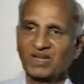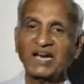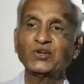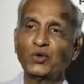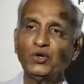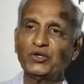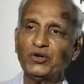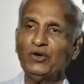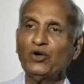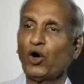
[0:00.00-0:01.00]
I told
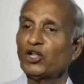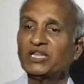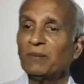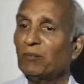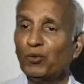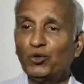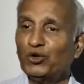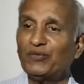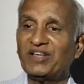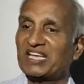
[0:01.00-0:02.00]
you, on the
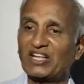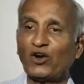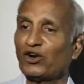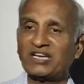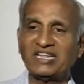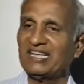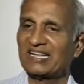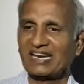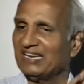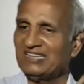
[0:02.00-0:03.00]
moon we cannot hear
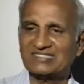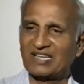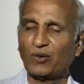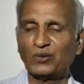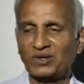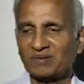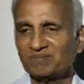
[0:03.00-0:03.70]
any sound.